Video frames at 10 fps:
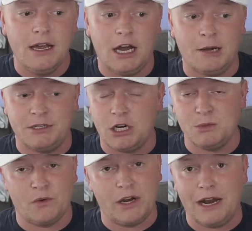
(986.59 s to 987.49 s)
In
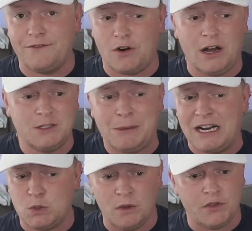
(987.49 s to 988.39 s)
terms of what you're getting for odds,
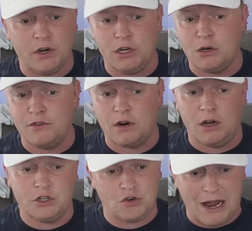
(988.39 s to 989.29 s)
minus 130 over
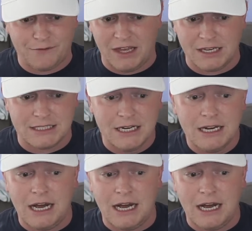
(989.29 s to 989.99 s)
on DraftKings,